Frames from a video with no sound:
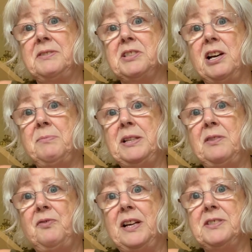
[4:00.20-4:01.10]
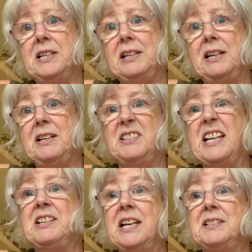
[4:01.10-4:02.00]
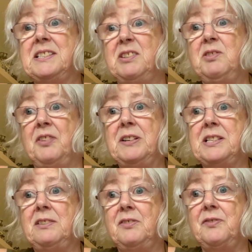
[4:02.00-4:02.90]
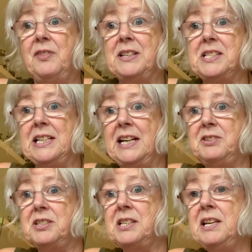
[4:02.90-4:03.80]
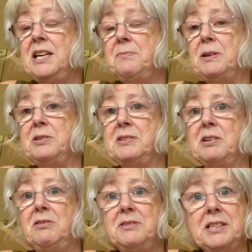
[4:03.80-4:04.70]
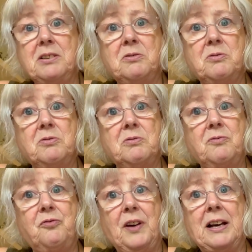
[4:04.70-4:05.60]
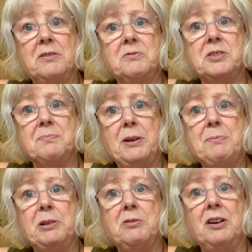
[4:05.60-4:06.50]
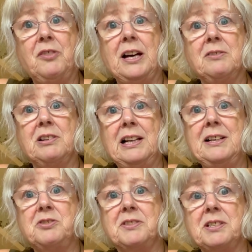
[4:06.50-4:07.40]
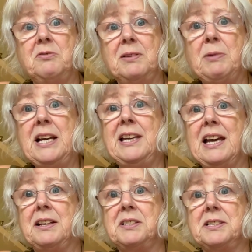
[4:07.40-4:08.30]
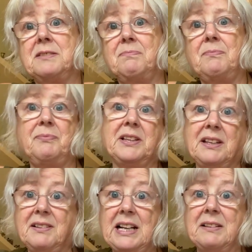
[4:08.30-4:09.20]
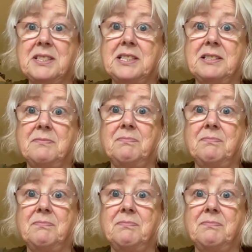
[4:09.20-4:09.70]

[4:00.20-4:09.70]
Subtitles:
common in vasculitis. It's universal in vasculitis, but it's also found in people who have had colitis. So in my case, that's